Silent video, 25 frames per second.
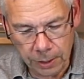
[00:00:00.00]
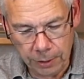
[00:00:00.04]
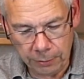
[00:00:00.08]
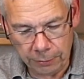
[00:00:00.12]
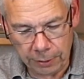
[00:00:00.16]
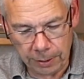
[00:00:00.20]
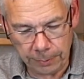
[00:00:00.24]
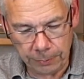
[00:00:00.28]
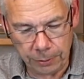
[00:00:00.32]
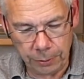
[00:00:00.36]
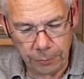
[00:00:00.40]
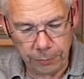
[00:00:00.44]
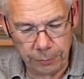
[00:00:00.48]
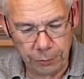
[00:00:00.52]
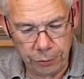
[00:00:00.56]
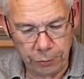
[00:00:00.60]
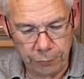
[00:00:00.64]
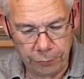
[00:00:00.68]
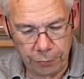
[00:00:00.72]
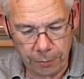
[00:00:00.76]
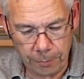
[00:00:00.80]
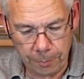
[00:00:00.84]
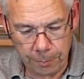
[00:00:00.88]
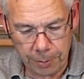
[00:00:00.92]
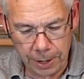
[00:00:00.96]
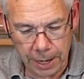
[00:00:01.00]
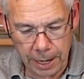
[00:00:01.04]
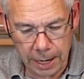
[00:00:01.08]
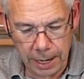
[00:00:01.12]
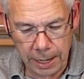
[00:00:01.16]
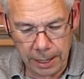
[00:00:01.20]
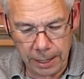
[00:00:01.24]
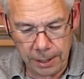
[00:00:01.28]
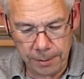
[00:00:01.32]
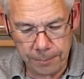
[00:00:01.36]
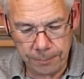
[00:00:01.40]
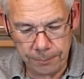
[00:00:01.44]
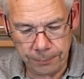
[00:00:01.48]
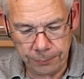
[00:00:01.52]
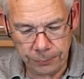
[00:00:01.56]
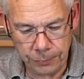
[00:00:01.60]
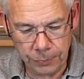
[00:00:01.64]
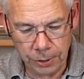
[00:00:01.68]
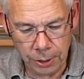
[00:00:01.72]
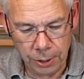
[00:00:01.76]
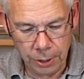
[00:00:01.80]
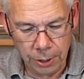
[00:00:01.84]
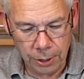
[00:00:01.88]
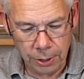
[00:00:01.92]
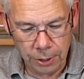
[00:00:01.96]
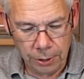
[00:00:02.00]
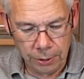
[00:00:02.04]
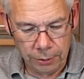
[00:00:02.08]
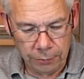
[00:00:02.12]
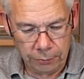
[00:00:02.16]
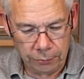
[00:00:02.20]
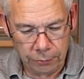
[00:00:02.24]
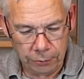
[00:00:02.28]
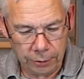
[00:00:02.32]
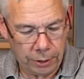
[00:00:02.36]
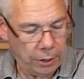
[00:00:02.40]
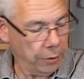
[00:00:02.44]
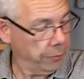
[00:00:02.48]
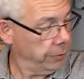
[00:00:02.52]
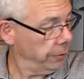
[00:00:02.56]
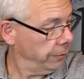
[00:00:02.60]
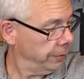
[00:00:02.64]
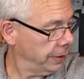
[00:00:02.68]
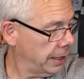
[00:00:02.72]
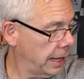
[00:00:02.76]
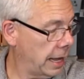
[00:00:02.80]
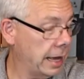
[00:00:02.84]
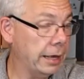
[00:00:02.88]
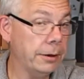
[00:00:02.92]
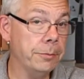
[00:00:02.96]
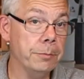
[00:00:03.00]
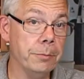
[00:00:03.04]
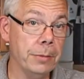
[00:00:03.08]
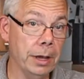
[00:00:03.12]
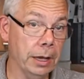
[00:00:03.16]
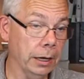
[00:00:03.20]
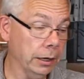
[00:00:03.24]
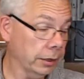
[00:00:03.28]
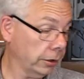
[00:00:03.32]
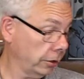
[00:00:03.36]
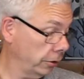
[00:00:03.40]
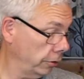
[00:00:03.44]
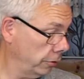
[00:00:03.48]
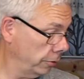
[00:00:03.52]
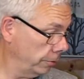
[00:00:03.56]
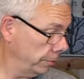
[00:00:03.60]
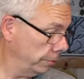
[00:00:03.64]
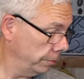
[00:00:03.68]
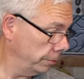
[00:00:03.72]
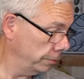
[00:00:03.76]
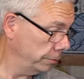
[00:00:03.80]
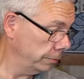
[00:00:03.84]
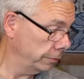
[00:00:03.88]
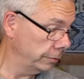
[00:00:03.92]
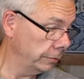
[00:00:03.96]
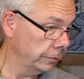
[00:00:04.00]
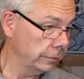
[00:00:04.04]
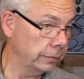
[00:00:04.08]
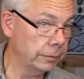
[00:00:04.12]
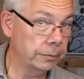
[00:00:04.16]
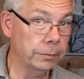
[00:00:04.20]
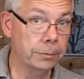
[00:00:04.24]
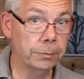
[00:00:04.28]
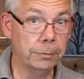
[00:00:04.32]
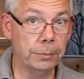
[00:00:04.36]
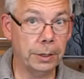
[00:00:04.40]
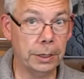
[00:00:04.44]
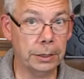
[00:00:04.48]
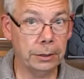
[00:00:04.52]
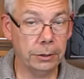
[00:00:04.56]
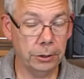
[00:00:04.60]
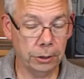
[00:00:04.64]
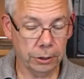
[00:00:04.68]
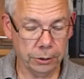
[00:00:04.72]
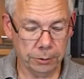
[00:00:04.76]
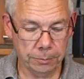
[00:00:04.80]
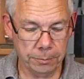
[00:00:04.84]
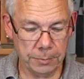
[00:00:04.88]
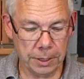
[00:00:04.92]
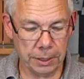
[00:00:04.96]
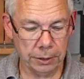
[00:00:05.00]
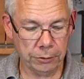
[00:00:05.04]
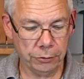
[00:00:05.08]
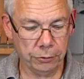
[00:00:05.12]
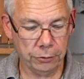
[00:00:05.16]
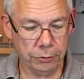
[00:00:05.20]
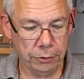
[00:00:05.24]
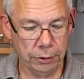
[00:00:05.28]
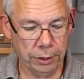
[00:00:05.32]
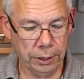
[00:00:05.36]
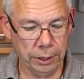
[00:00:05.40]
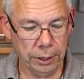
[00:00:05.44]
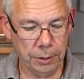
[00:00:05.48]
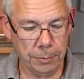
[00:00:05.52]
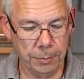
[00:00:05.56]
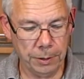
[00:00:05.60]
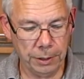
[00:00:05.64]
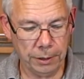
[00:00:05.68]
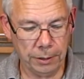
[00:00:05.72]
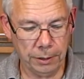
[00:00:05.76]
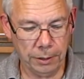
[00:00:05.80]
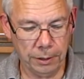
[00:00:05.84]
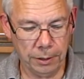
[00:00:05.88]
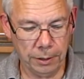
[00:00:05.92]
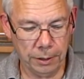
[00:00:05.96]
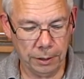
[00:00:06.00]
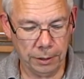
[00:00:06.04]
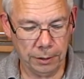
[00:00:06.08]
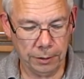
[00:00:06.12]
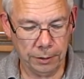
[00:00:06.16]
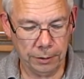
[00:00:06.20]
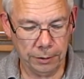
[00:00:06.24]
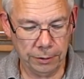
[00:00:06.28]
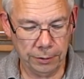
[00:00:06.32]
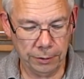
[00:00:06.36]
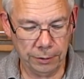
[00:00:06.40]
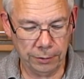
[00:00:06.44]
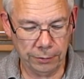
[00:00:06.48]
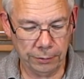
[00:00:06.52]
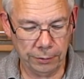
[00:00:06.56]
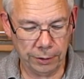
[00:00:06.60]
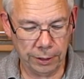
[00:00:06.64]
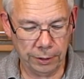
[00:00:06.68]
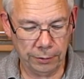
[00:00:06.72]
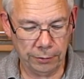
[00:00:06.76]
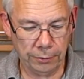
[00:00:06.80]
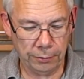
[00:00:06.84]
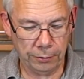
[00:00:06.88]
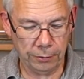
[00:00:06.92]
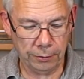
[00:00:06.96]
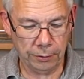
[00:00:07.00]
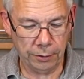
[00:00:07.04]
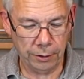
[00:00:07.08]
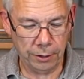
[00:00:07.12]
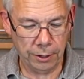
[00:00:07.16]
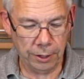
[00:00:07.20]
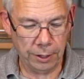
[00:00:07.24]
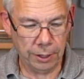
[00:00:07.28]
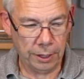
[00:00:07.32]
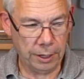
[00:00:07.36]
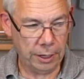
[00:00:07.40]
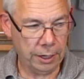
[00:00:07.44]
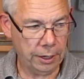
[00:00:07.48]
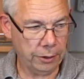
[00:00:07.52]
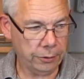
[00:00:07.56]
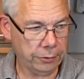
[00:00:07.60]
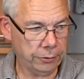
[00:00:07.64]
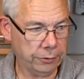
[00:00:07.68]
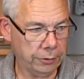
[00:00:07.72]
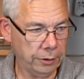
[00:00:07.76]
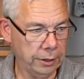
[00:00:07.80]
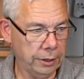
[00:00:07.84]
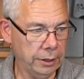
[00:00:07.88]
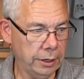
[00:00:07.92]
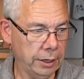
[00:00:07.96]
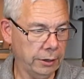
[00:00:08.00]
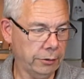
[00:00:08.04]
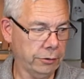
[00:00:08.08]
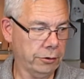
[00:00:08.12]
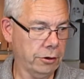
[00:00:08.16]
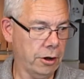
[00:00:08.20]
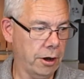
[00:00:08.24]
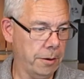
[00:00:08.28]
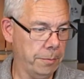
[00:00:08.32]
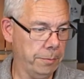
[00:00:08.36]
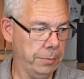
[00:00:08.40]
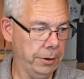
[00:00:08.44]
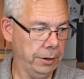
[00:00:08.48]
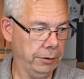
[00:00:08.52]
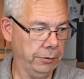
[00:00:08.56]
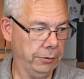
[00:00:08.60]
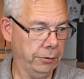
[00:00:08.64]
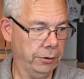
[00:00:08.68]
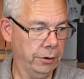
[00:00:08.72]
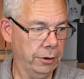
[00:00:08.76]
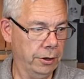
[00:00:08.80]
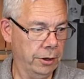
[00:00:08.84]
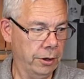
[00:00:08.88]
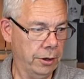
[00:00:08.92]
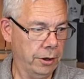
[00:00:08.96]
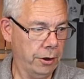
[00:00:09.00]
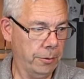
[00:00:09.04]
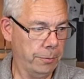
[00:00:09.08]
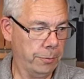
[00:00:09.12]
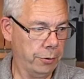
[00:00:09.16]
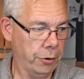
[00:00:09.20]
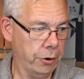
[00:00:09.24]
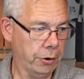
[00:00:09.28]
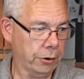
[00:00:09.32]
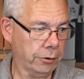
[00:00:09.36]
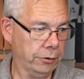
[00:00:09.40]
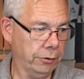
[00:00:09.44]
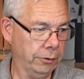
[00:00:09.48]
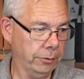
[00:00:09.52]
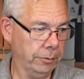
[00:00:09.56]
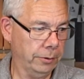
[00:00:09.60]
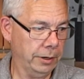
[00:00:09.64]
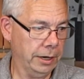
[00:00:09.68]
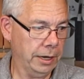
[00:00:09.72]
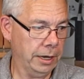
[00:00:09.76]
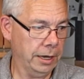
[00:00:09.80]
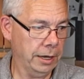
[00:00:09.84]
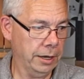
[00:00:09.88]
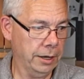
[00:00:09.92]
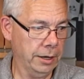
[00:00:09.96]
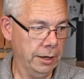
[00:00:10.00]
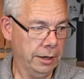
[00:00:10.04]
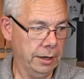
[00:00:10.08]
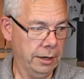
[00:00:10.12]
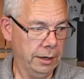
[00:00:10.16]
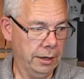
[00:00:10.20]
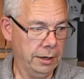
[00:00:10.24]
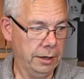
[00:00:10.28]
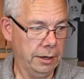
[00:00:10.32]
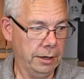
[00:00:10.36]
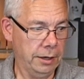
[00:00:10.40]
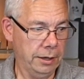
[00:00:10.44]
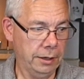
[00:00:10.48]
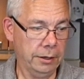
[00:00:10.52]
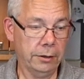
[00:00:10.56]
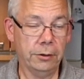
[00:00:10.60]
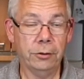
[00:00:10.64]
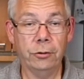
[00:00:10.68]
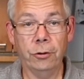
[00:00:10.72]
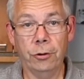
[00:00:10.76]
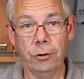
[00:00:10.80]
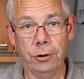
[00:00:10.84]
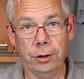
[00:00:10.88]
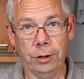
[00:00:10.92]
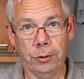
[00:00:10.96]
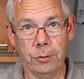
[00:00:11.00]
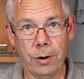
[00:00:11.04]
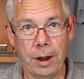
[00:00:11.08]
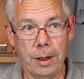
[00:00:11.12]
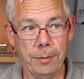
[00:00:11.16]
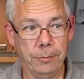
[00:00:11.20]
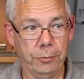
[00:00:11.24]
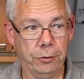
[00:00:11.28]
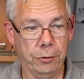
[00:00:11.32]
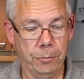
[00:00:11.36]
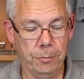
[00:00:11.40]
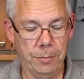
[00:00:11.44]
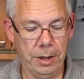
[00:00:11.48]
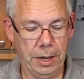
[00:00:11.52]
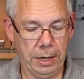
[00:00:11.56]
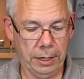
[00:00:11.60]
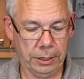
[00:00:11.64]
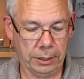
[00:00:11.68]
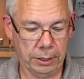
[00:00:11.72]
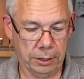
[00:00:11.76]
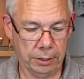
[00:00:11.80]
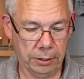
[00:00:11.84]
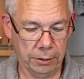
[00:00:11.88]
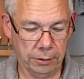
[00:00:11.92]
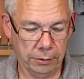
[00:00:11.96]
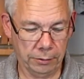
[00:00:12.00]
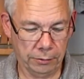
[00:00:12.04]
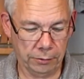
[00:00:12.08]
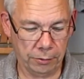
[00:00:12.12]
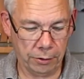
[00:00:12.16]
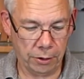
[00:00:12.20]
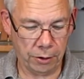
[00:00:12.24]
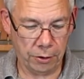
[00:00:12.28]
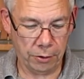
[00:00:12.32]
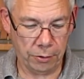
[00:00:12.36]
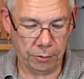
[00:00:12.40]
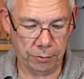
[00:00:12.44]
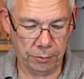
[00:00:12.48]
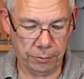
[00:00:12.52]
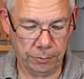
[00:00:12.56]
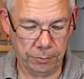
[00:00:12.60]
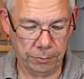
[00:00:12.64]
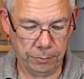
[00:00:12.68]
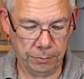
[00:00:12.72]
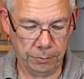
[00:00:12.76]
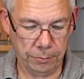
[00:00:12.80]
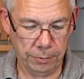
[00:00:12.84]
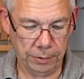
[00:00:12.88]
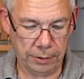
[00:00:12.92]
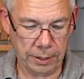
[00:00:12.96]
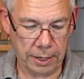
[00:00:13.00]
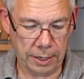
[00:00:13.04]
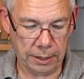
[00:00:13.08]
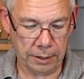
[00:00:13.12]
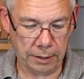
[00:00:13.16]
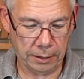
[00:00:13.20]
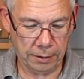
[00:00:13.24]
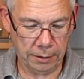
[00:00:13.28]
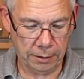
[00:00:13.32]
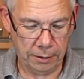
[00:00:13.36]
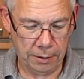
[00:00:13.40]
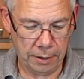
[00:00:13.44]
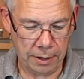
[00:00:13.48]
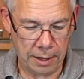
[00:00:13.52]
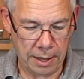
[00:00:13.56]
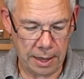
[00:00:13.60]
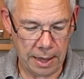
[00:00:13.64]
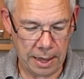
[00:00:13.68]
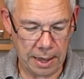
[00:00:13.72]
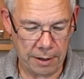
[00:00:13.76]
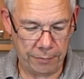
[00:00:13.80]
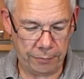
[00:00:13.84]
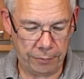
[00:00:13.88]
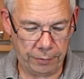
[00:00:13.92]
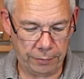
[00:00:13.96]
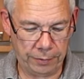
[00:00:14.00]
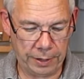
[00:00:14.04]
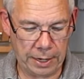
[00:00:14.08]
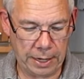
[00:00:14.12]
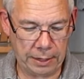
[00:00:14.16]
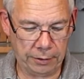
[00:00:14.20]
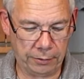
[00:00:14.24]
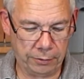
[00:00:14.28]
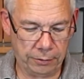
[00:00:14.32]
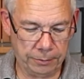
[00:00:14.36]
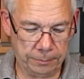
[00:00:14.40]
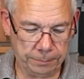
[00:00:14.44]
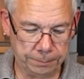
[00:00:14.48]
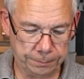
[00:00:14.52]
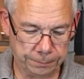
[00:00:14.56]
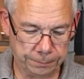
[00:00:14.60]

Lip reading: something we do for pie. So now we will add milk, but not much, a little bit in the sense. Here's in this cup is approximately 30 grams of milk. So we take half of that.